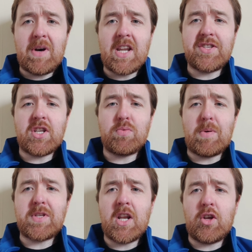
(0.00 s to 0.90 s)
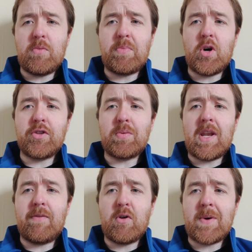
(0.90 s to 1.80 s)
Barisic whips in a good ball in
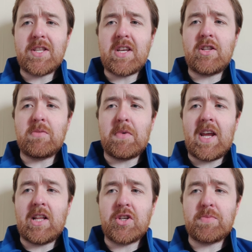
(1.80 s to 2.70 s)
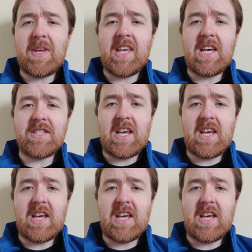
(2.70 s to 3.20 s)
24 minutes into Morelos, but he